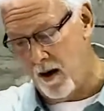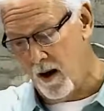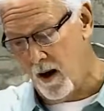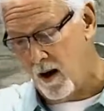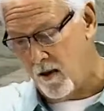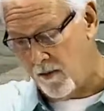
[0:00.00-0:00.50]

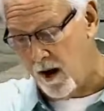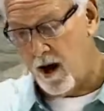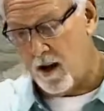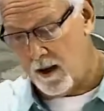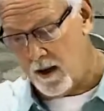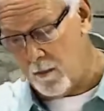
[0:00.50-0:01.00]
of
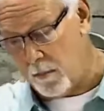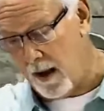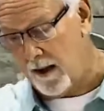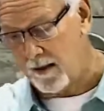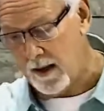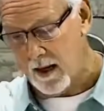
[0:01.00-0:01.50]
God
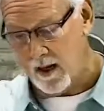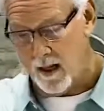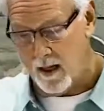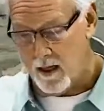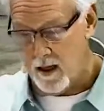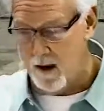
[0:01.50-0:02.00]
blessing
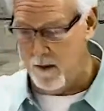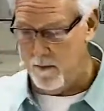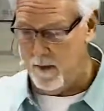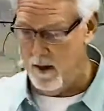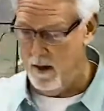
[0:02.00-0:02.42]
them.